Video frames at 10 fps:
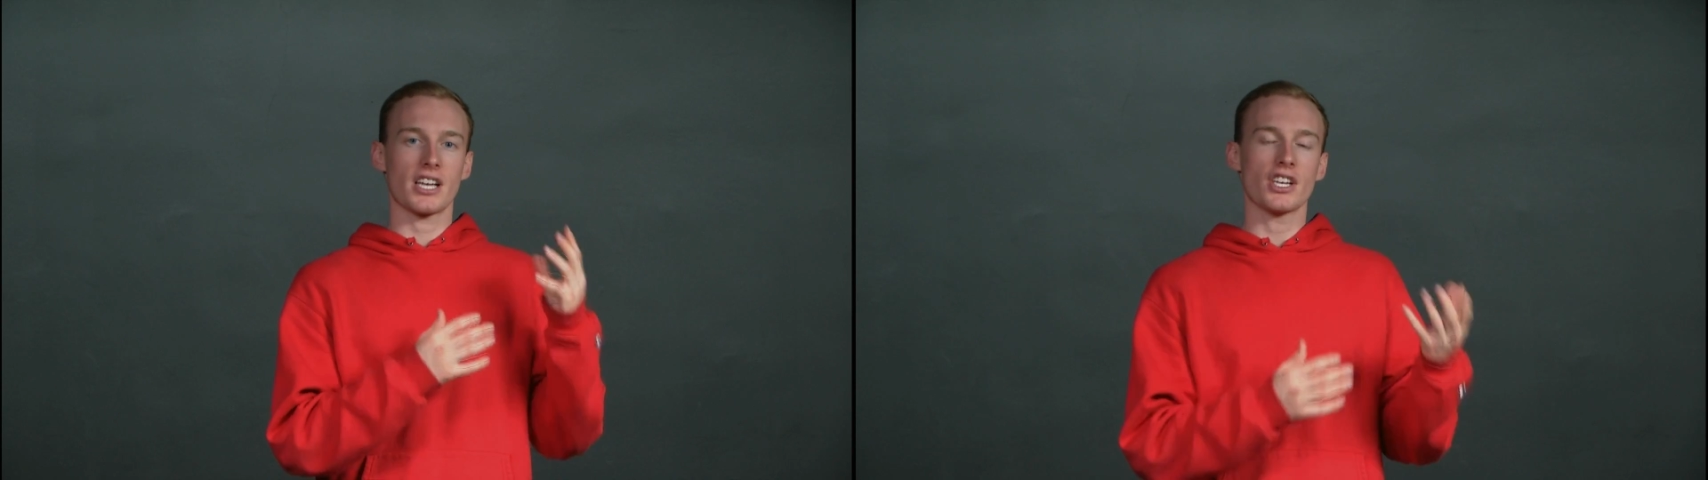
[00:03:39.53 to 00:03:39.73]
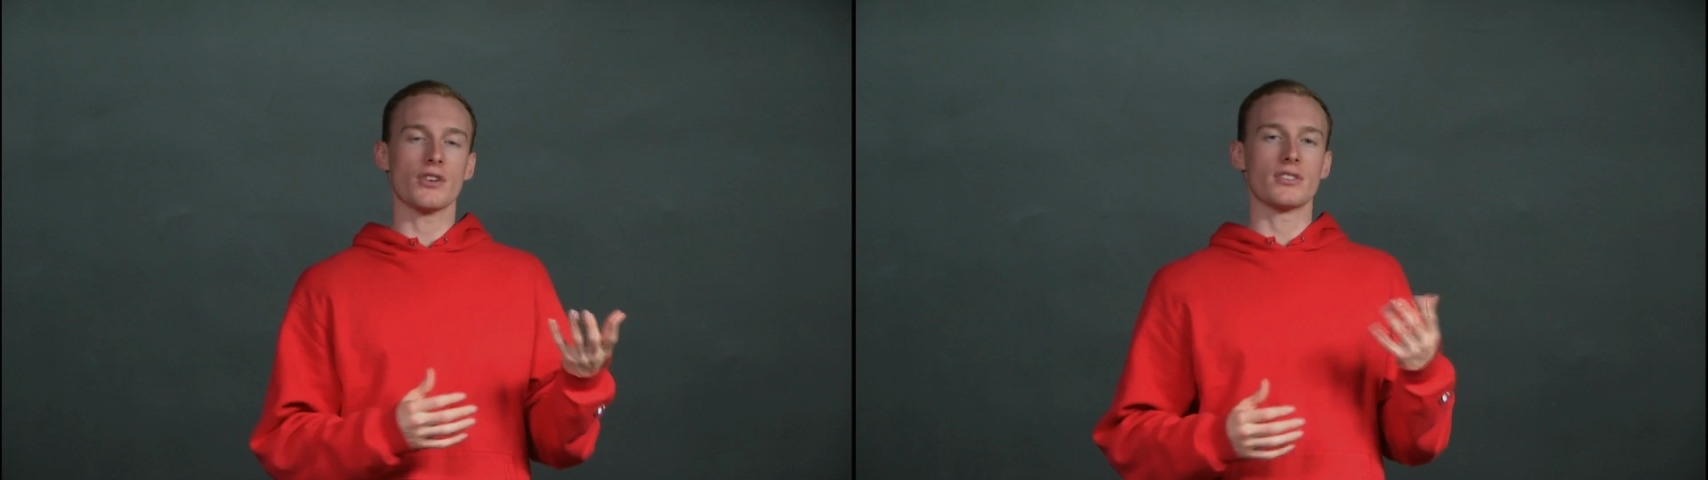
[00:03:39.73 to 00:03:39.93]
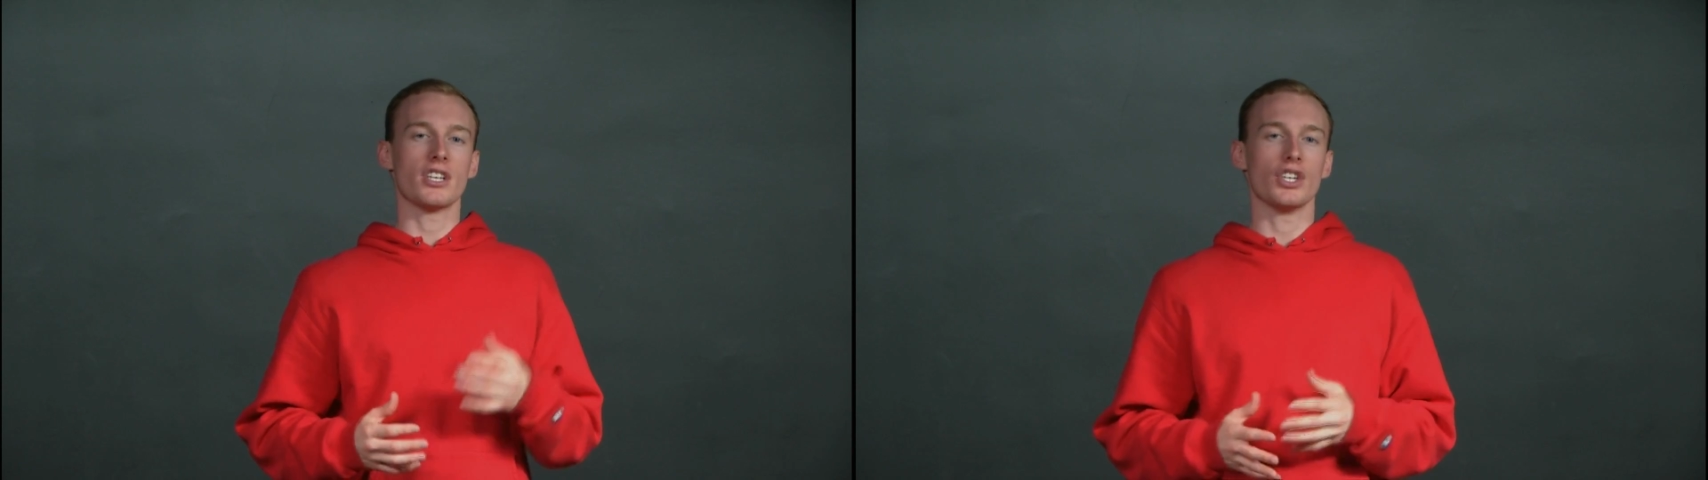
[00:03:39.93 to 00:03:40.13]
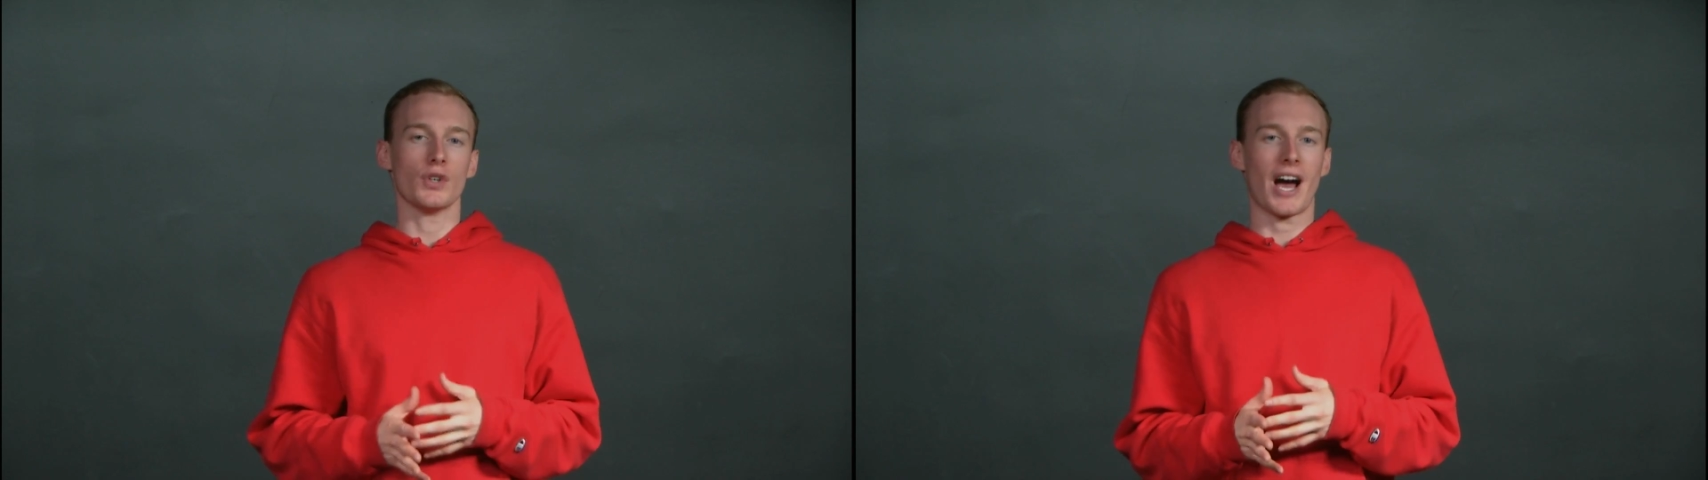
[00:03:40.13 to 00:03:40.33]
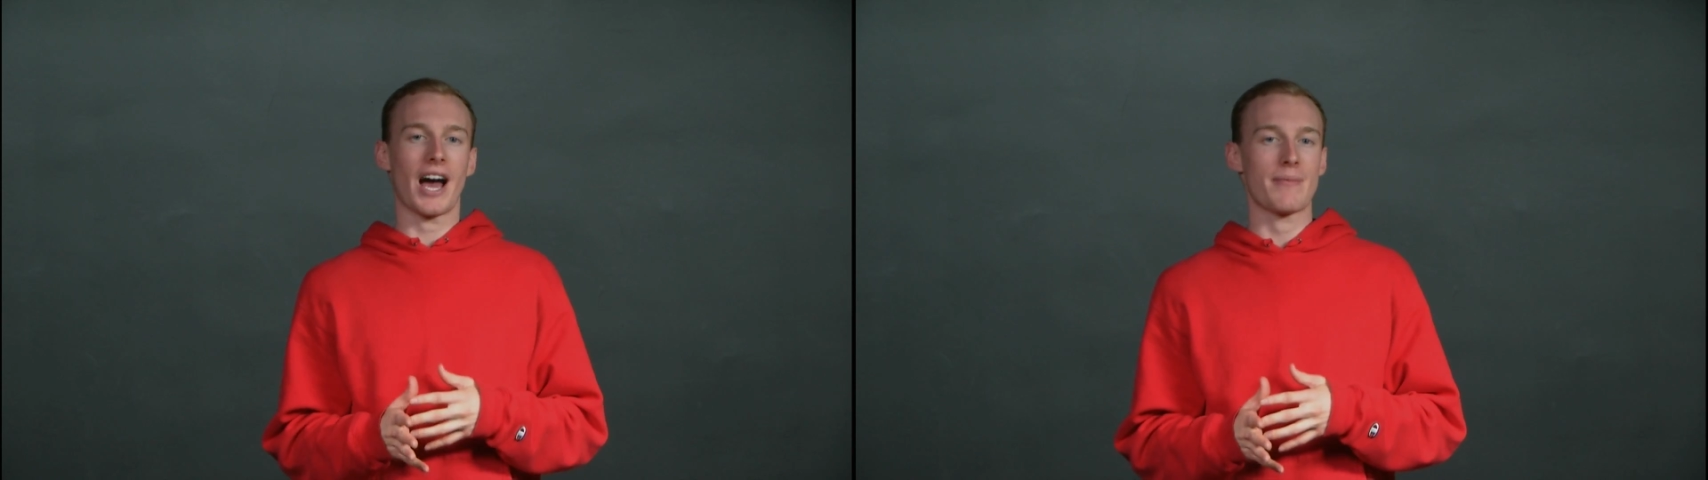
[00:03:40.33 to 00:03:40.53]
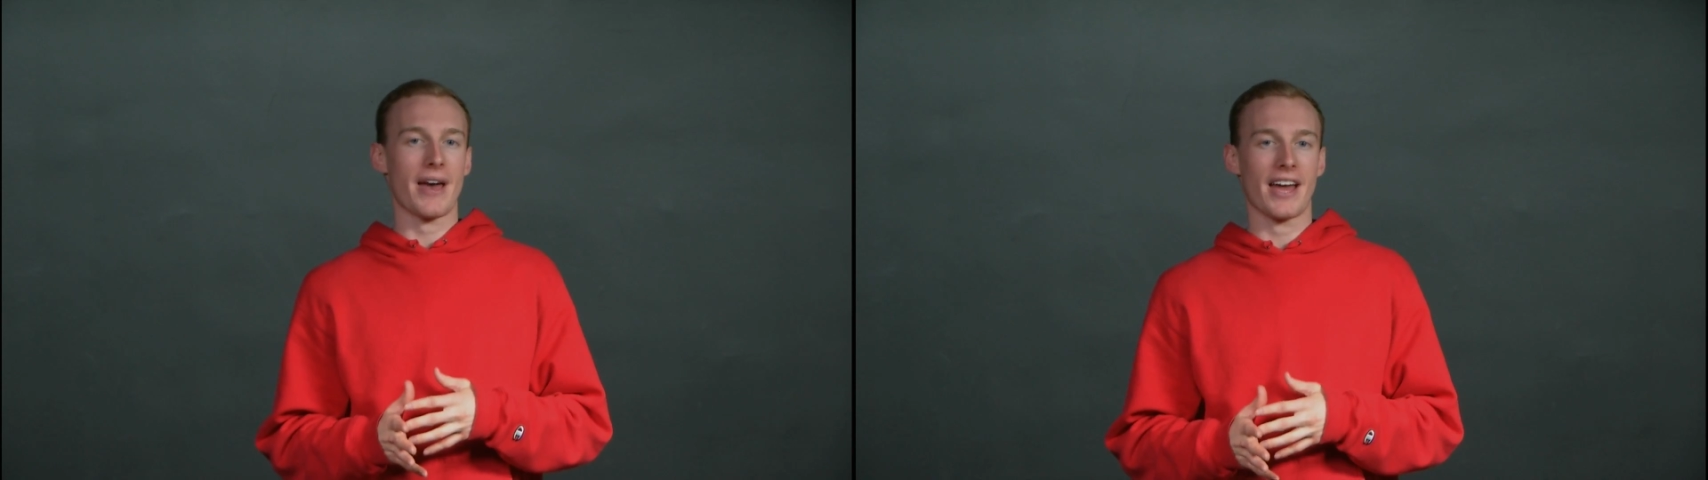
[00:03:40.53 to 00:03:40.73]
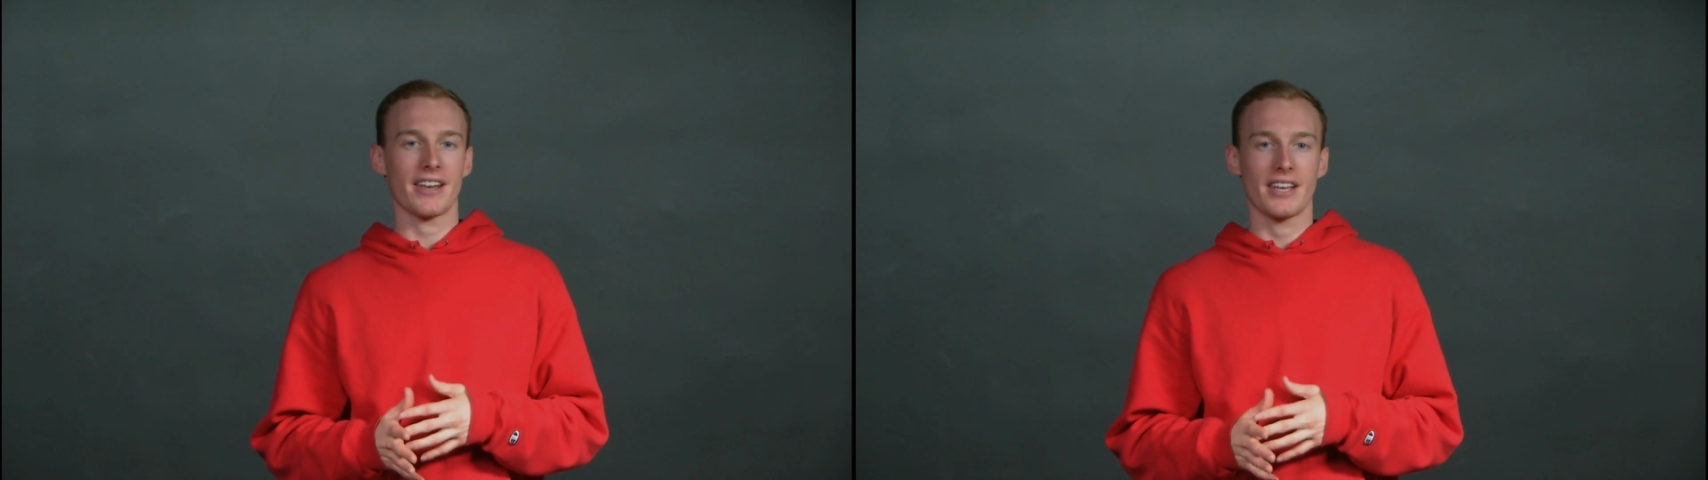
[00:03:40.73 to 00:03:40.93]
and use the new iPad?